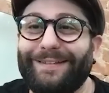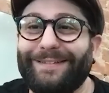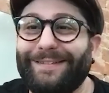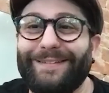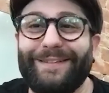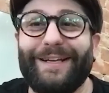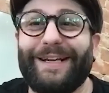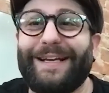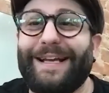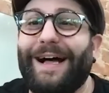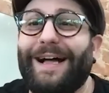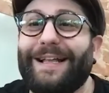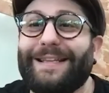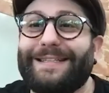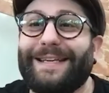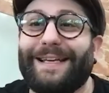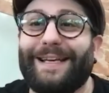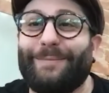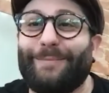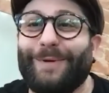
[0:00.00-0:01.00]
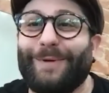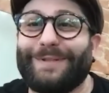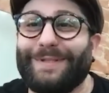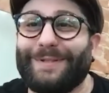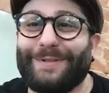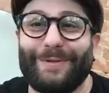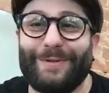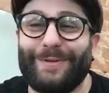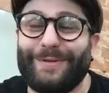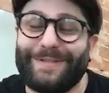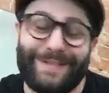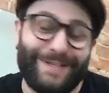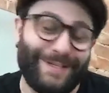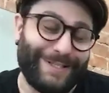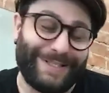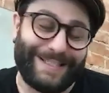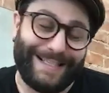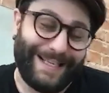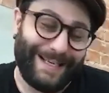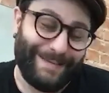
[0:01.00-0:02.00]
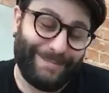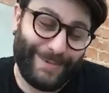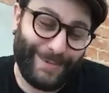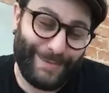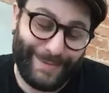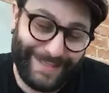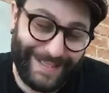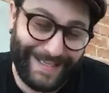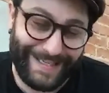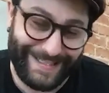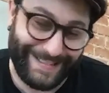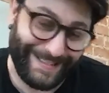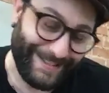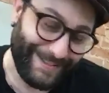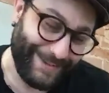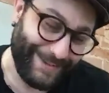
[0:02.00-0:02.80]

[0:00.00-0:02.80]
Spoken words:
You can't tell them what to do, so you just let them do what they need to do.